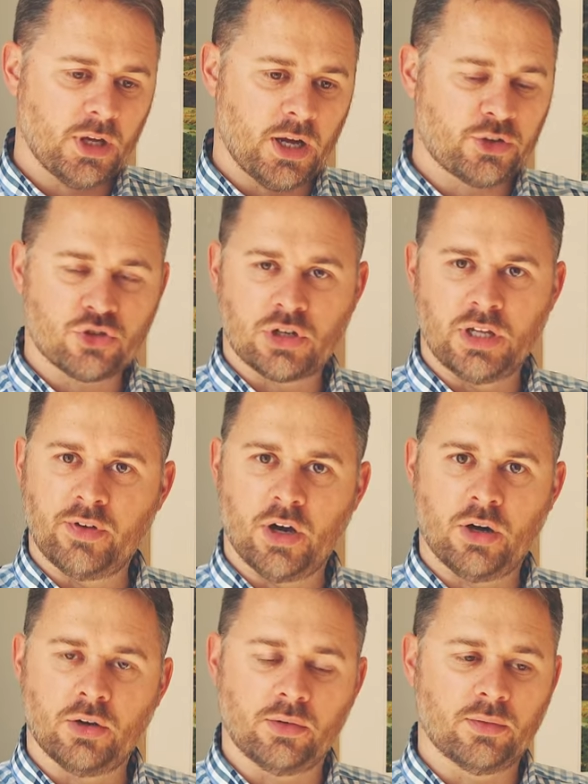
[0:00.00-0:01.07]
I just leave it
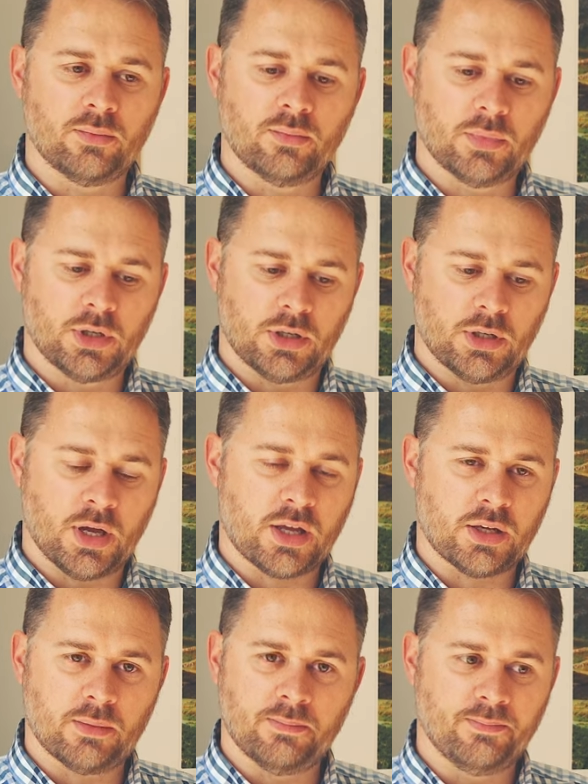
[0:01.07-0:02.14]
on,
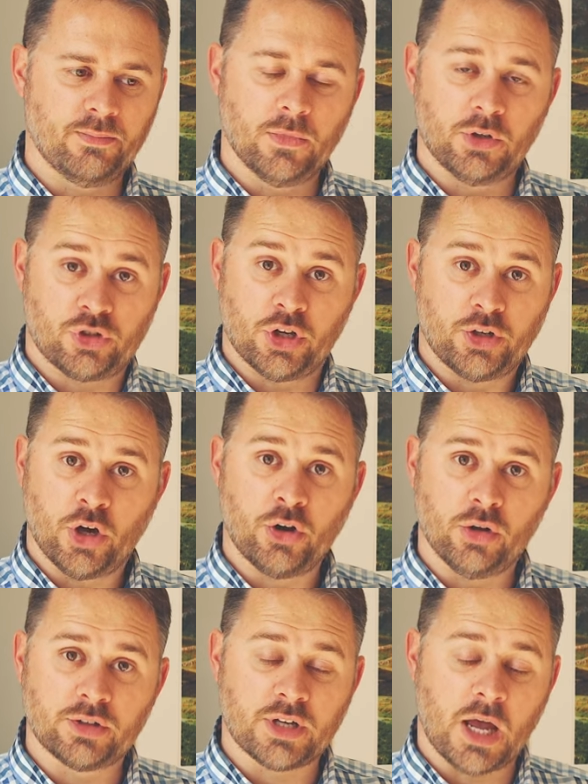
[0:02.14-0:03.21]
turned on
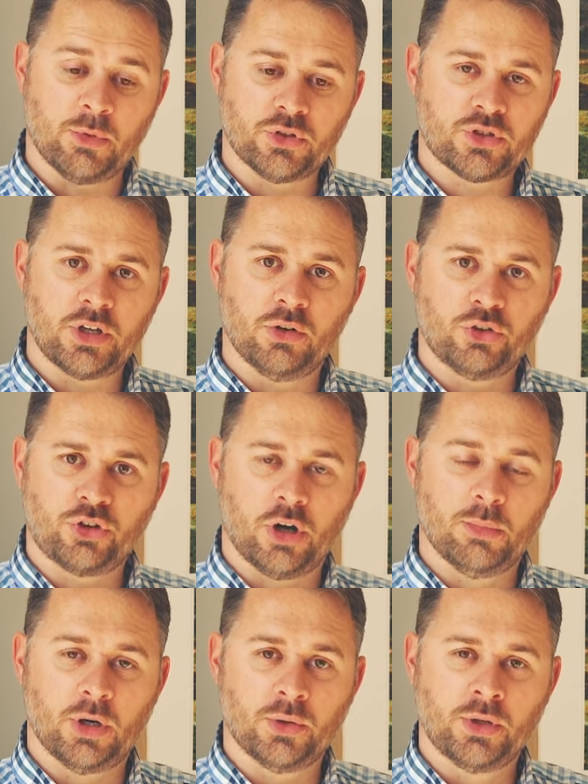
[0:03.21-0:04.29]
all the time on single
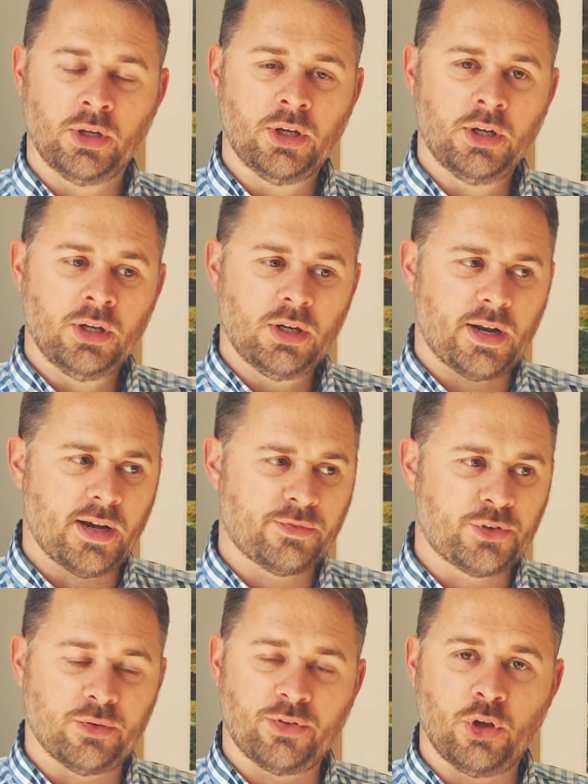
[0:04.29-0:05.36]
shot mode, and
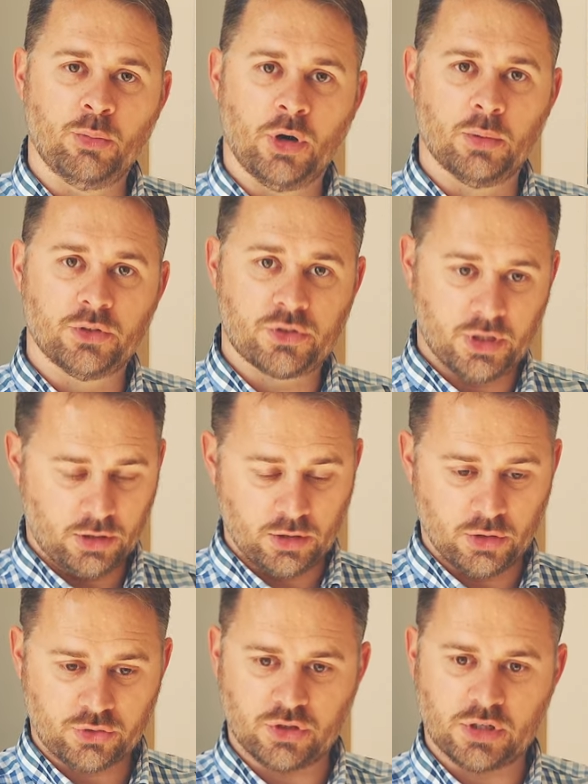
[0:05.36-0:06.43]
after a few moments it
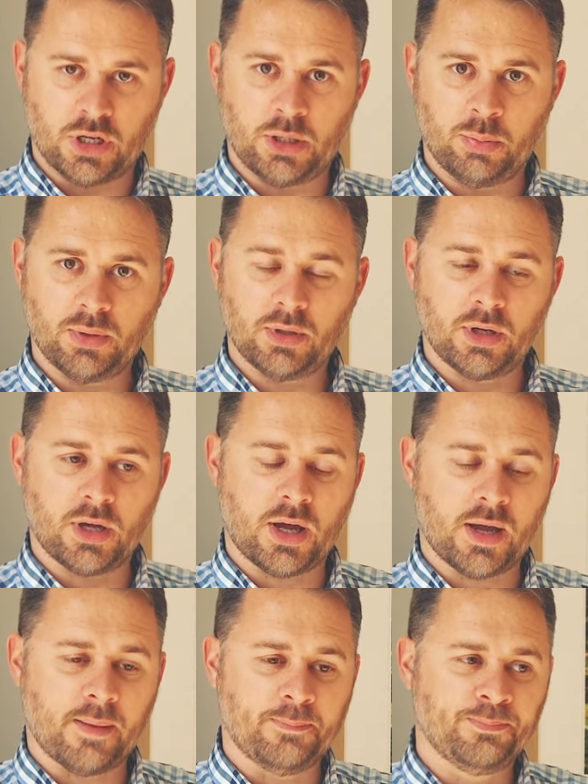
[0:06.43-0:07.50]
goes to sleep,
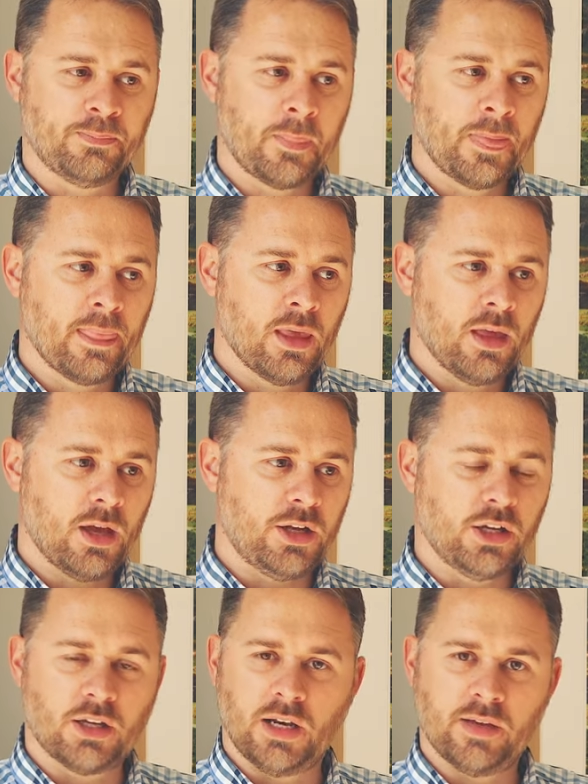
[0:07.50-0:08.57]
and
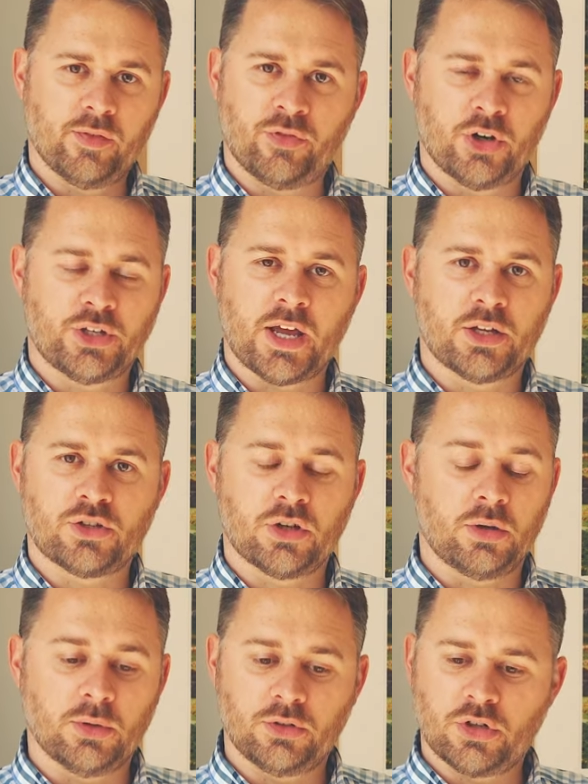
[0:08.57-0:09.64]
you can leave it for a day or
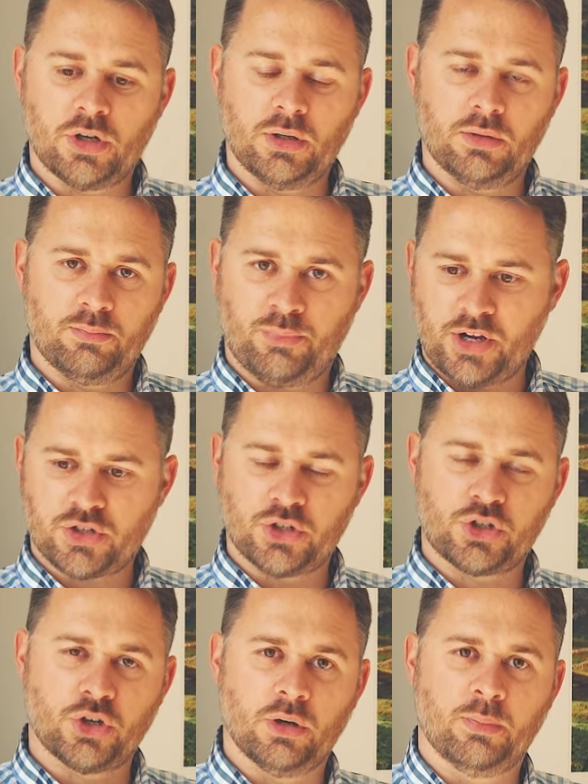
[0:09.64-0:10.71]
two to press the
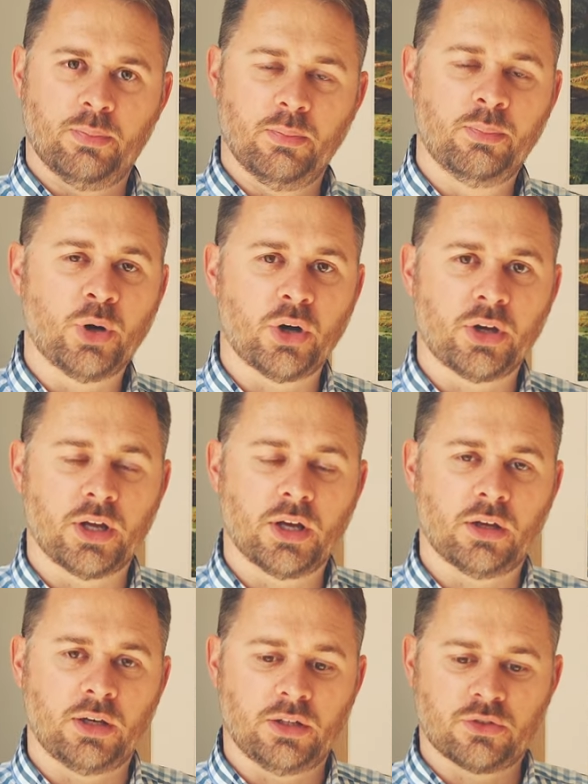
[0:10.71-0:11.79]
shutter button
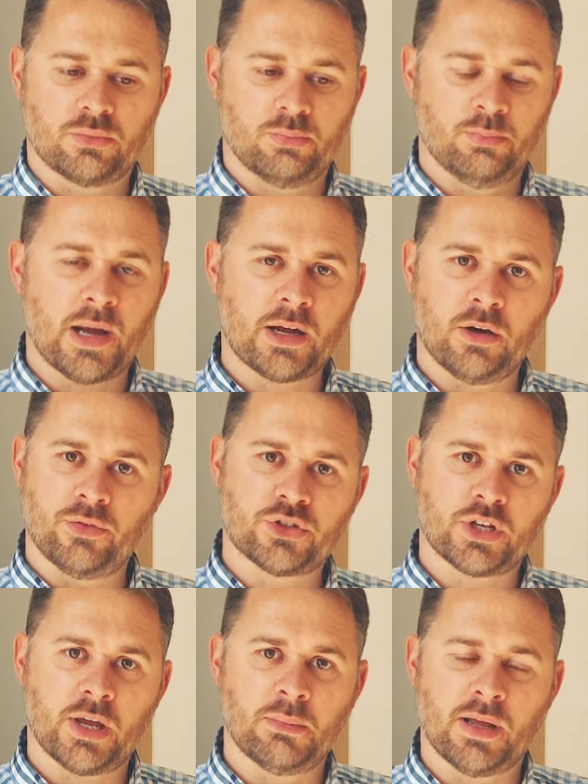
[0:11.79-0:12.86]
and it's back on the
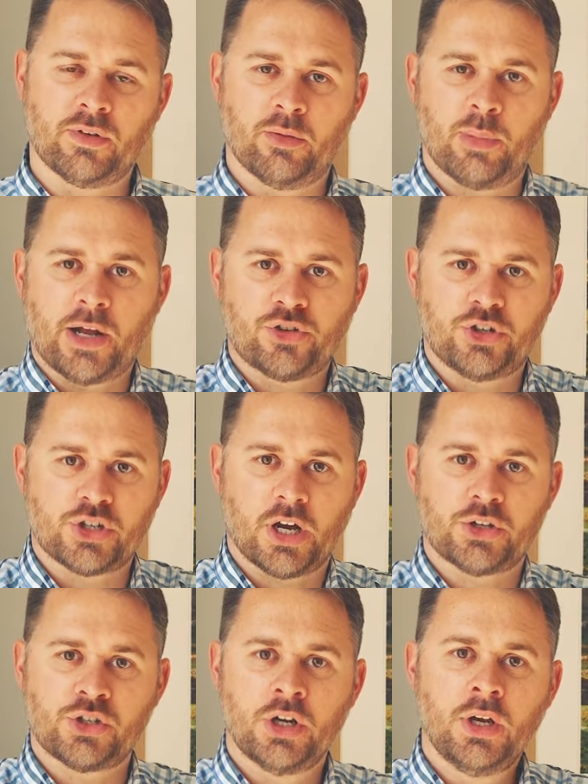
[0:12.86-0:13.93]
same level of battery
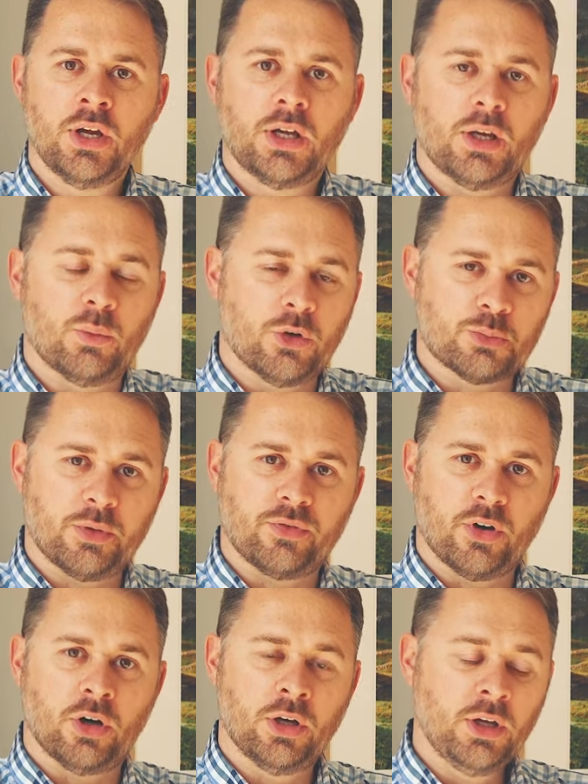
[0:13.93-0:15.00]
charge it was
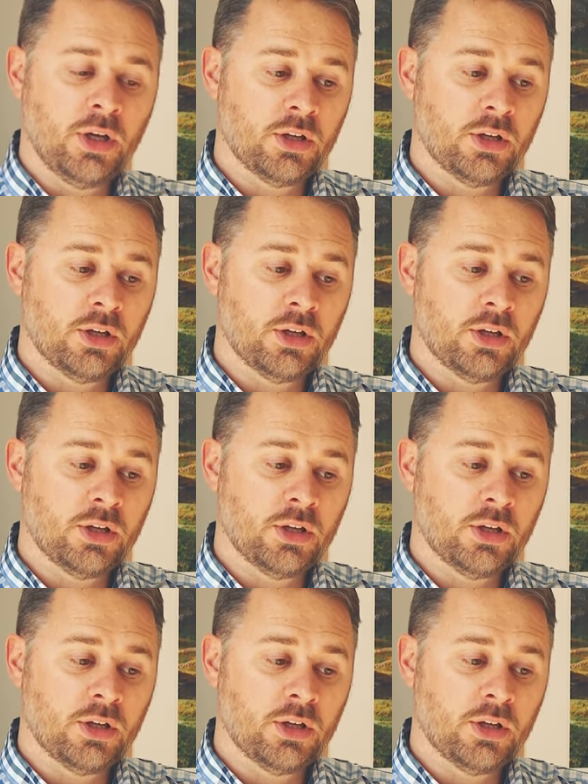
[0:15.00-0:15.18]
before.